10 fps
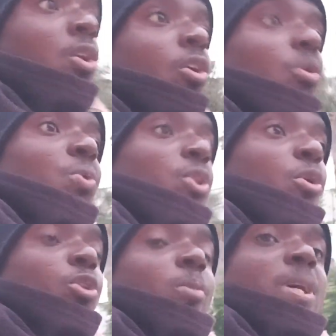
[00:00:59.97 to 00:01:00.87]
Or we
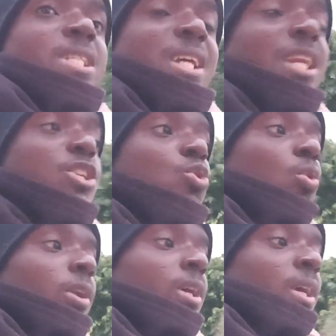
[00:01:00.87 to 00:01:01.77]
automatically do
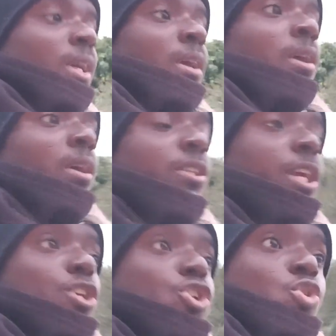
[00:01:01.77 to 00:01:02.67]
what?
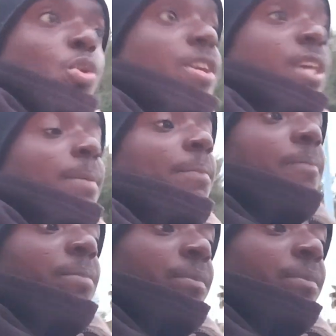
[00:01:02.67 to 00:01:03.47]
Destroy them.